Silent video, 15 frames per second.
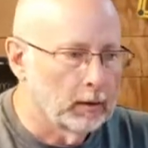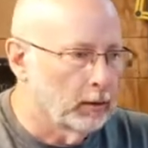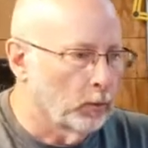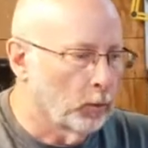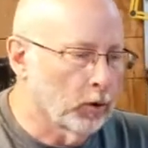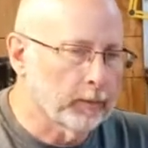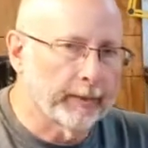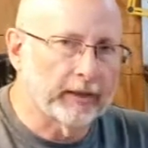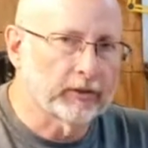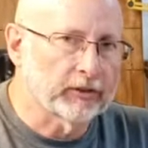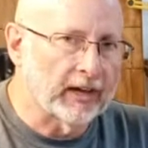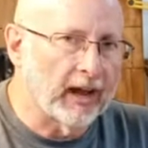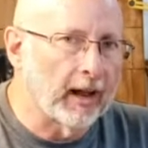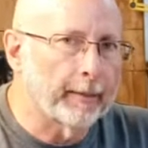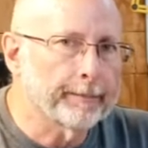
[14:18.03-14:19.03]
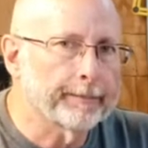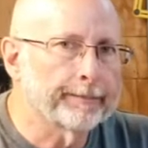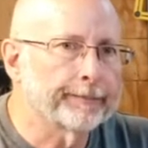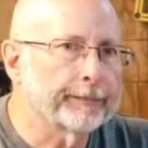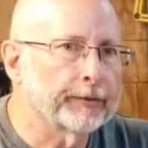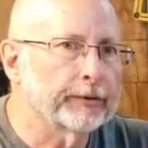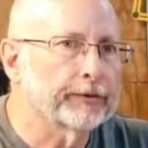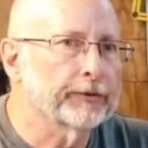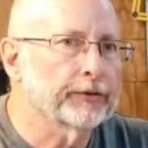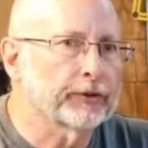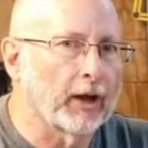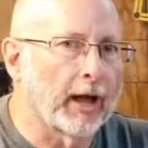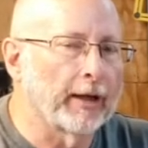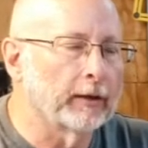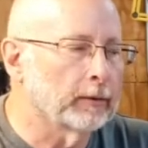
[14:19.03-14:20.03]
workbench top
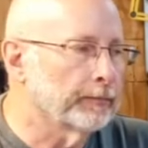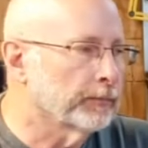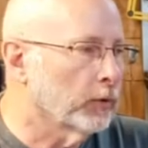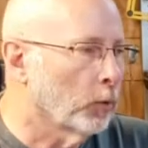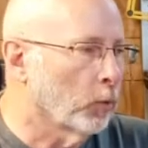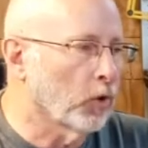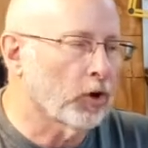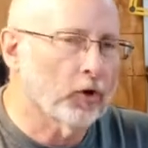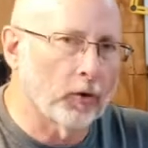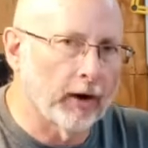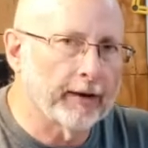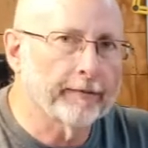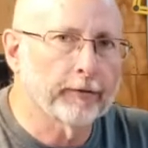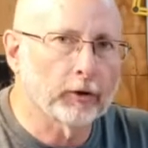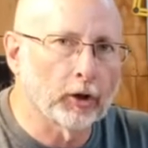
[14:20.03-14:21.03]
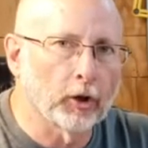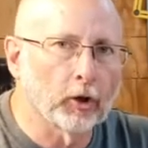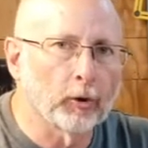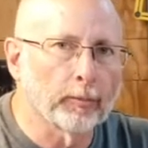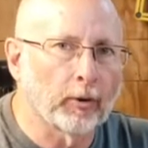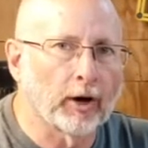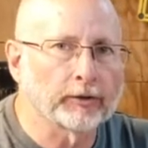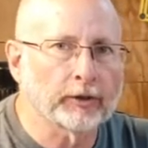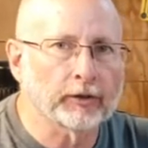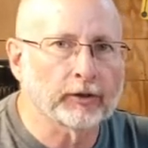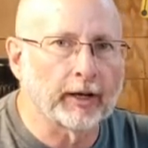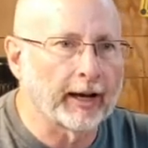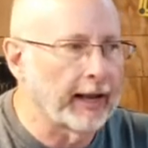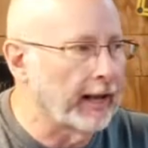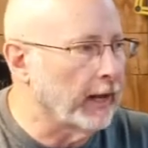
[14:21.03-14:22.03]
style. Worked great for the little projects that
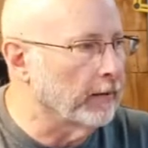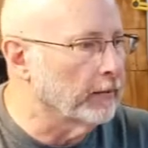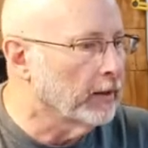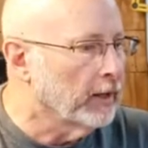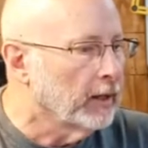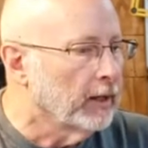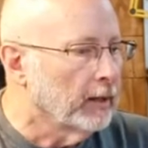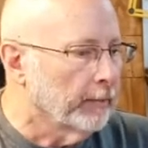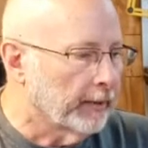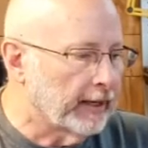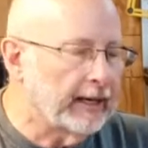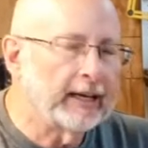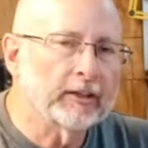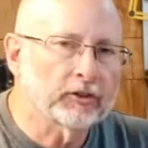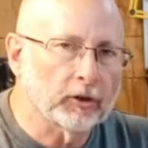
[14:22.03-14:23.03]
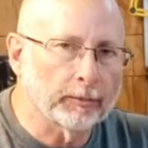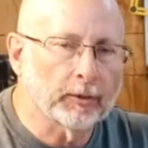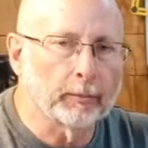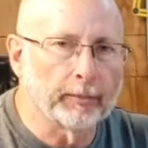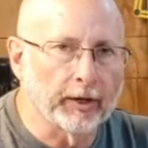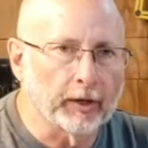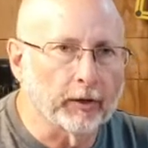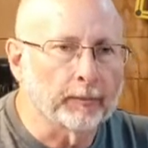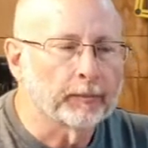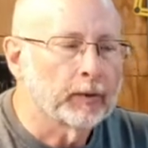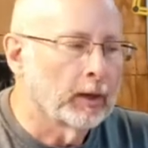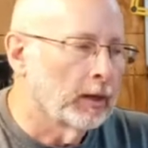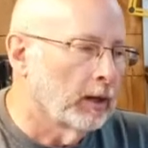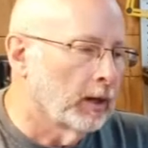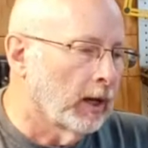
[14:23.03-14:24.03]
I have, but I needed something bigger.
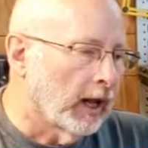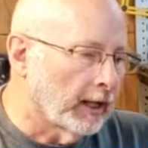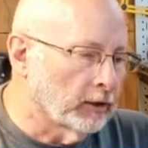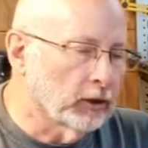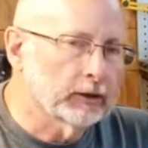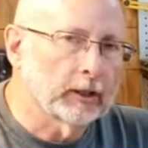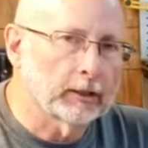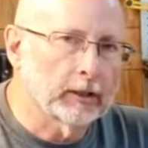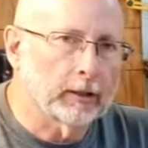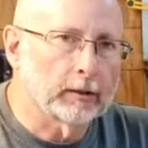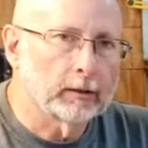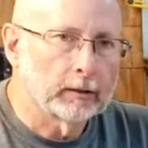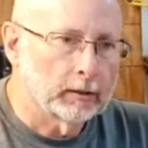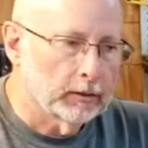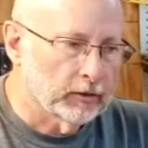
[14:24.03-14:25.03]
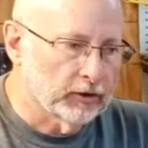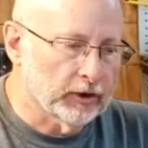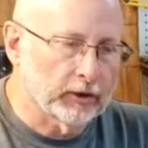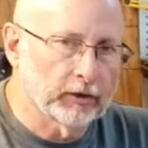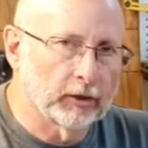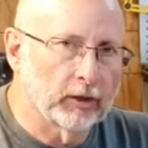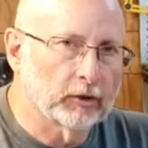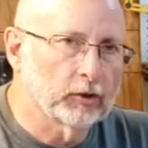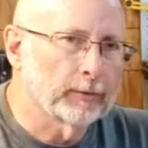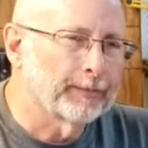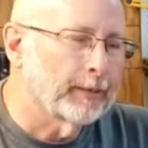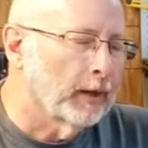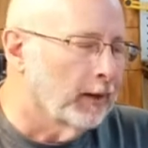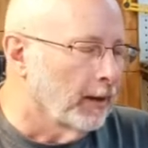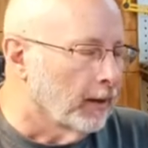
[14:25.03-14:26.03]
I looked at the 6-inch,
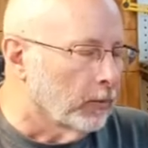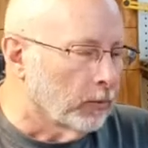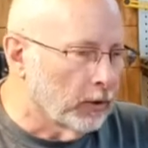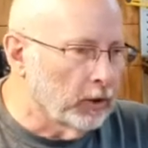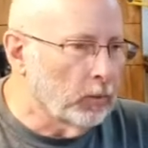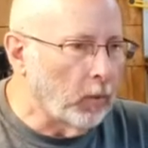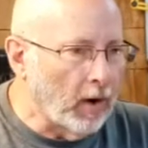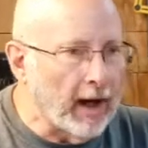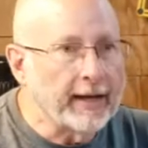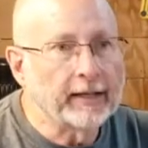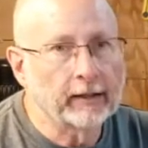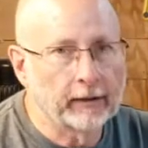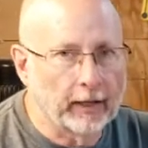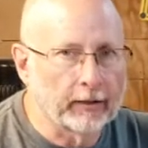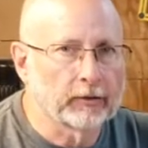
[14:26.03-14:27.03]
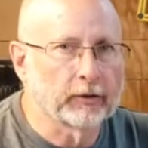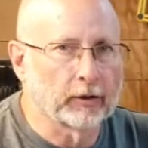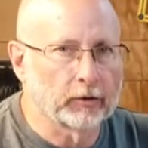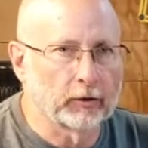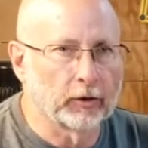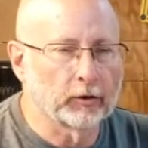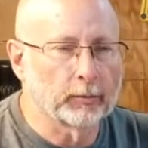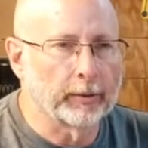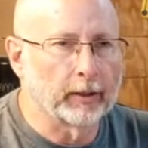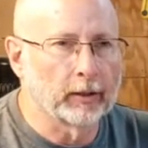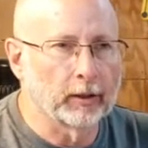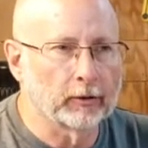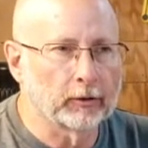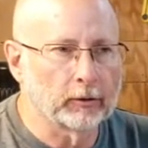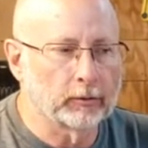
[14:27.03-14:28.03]
really wanted that 6-inch
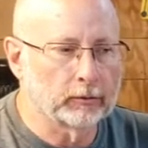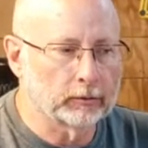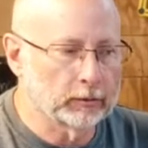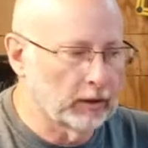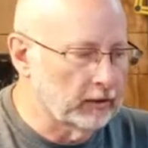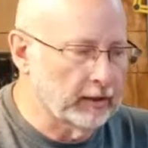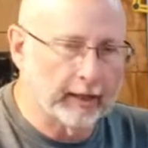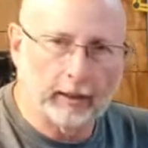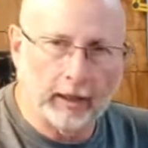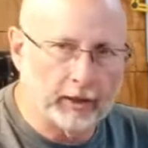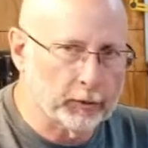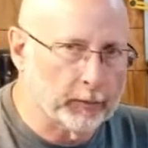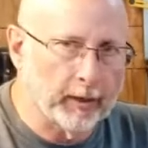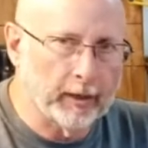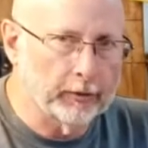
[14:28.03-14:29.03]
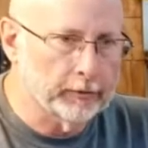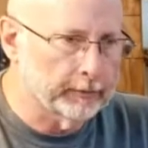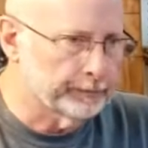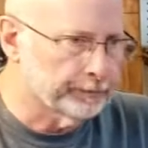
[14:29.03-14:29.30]
because it didn't take a lot of space.